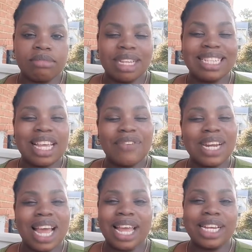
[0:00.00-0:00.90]
you say for
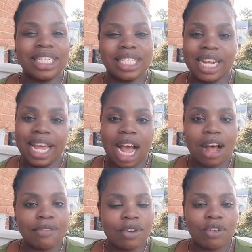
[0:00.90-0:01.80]
the energy they
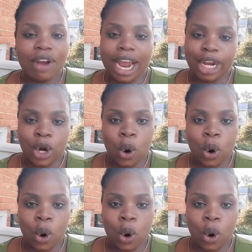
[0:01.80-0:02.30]
have right